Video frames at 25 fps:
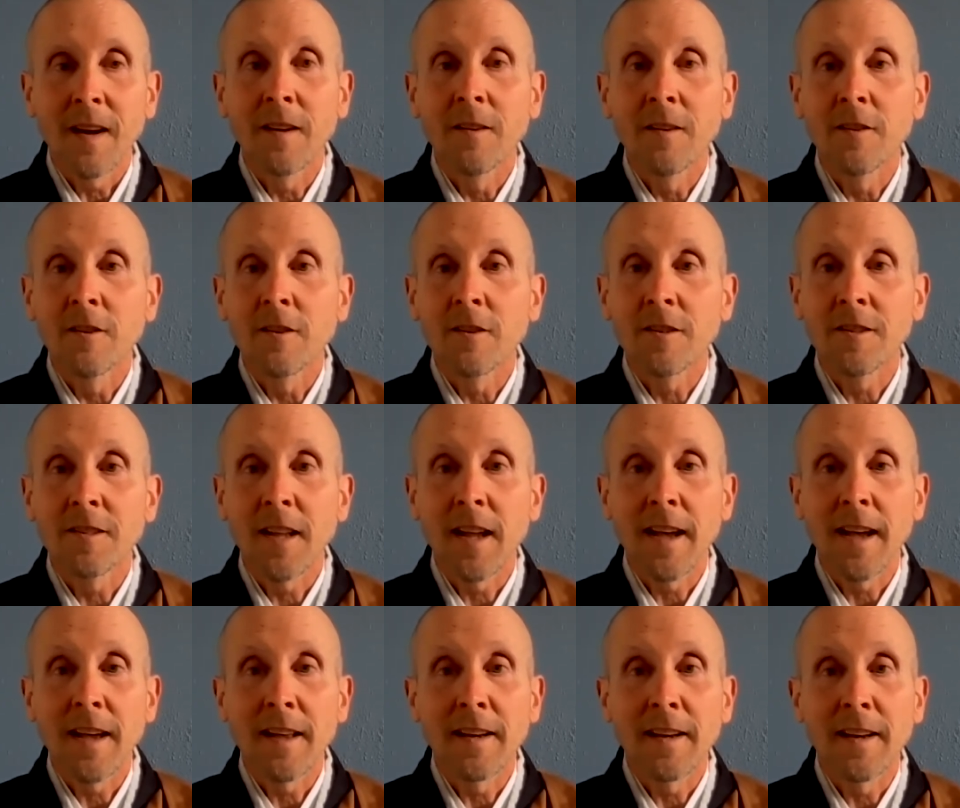
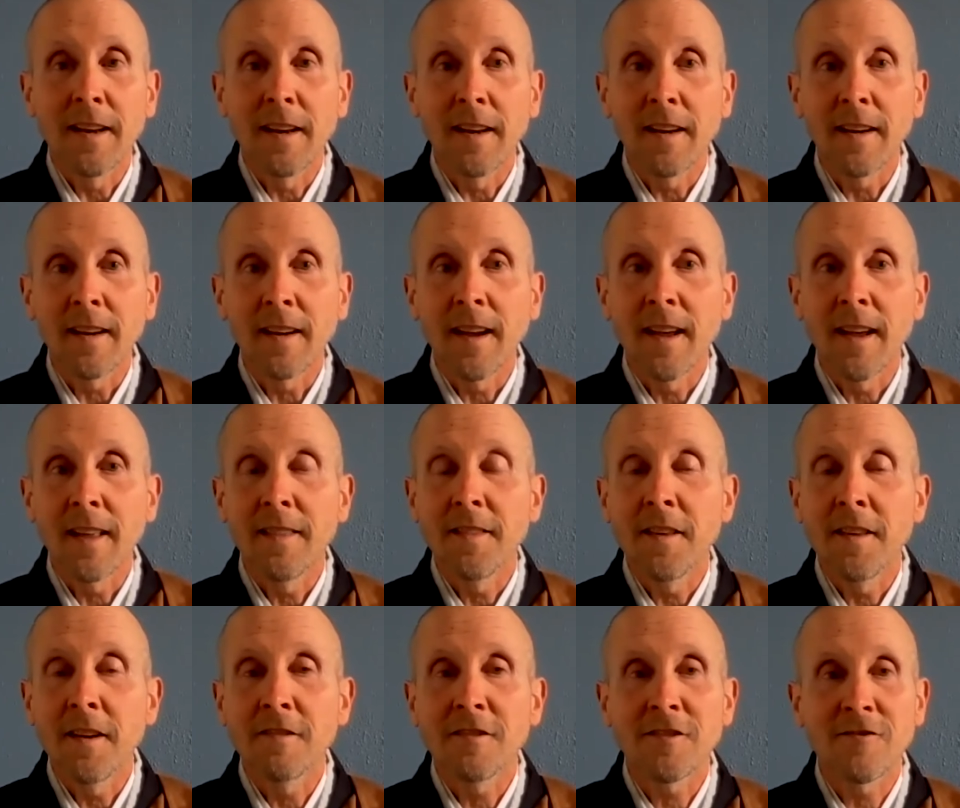understanding
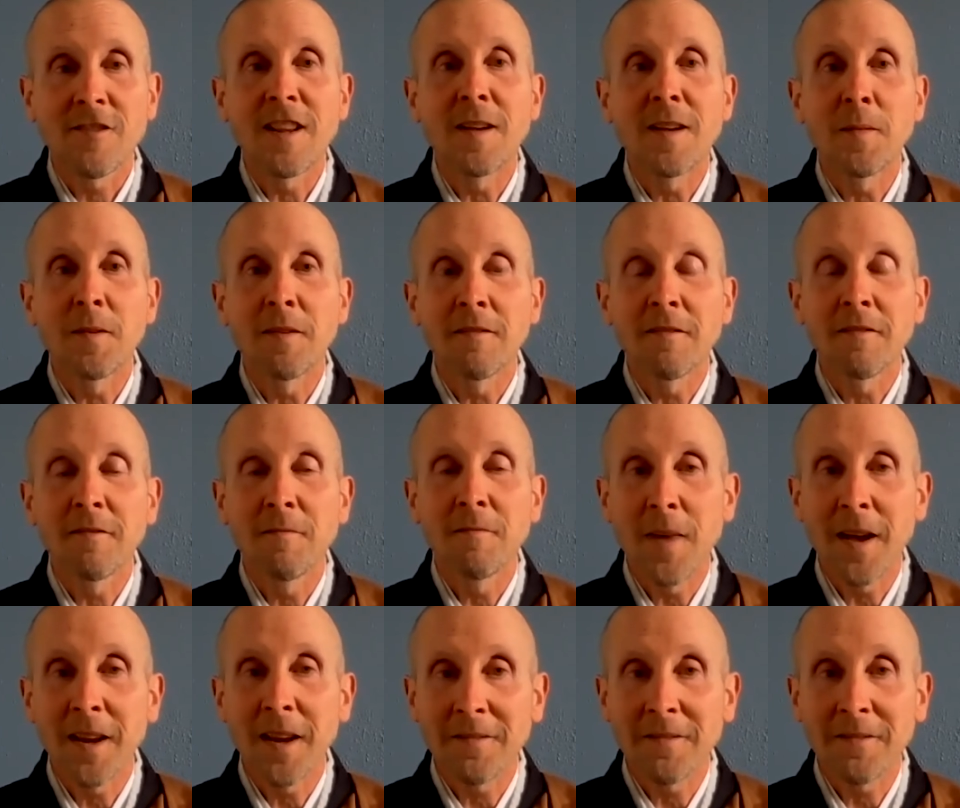and their stream
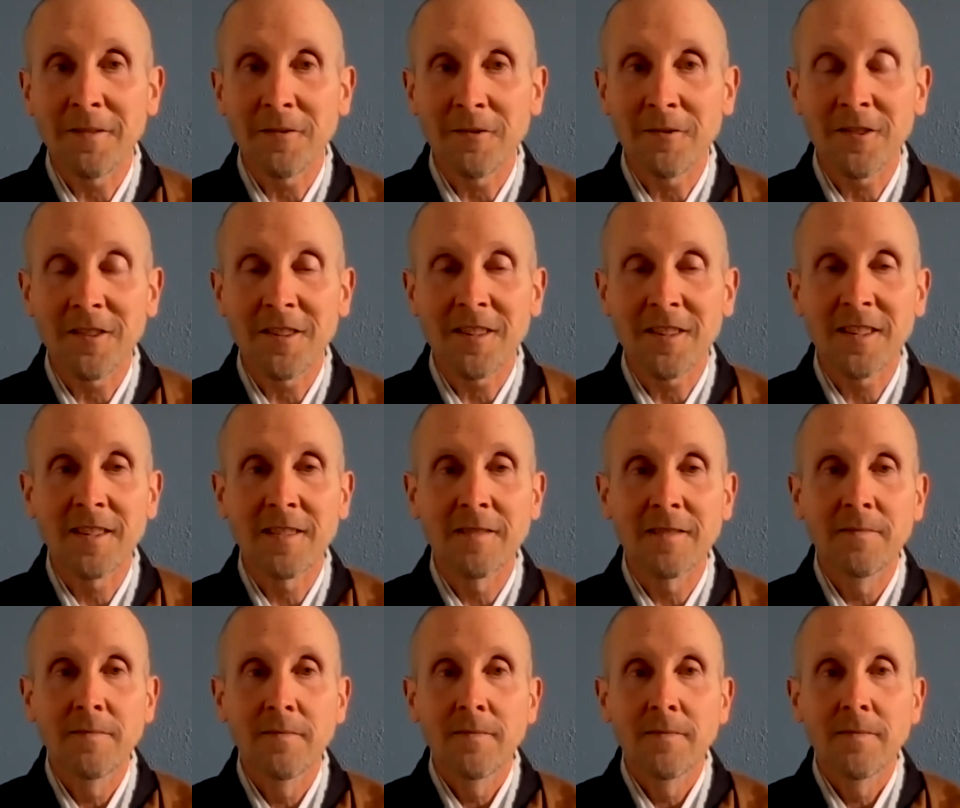of
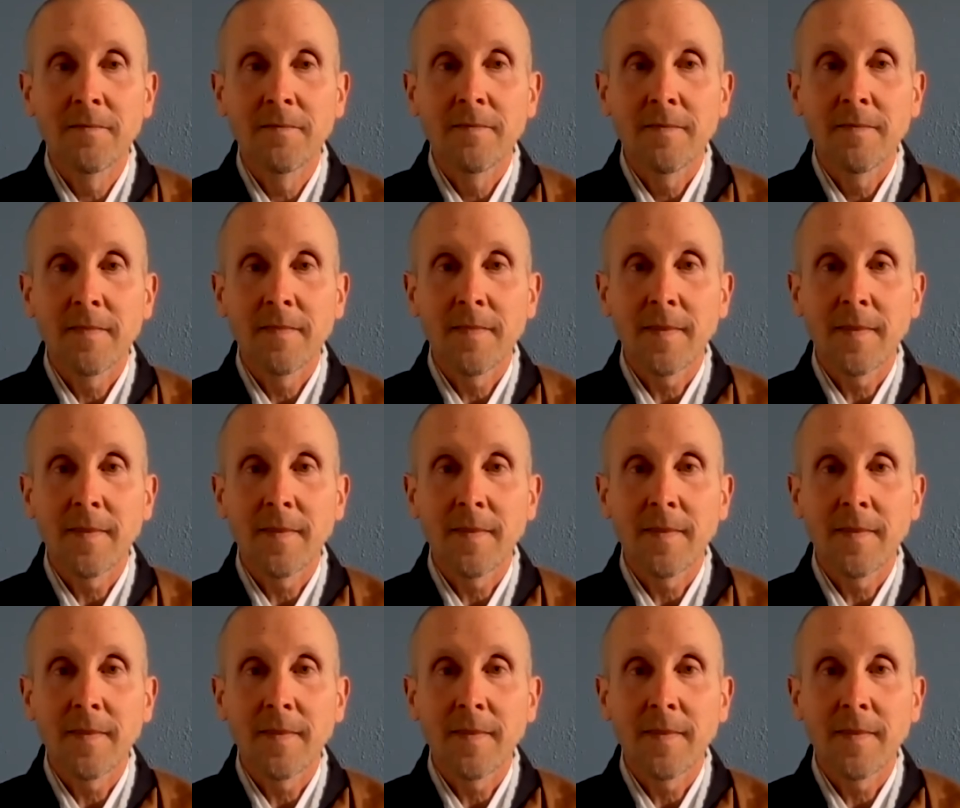metaphors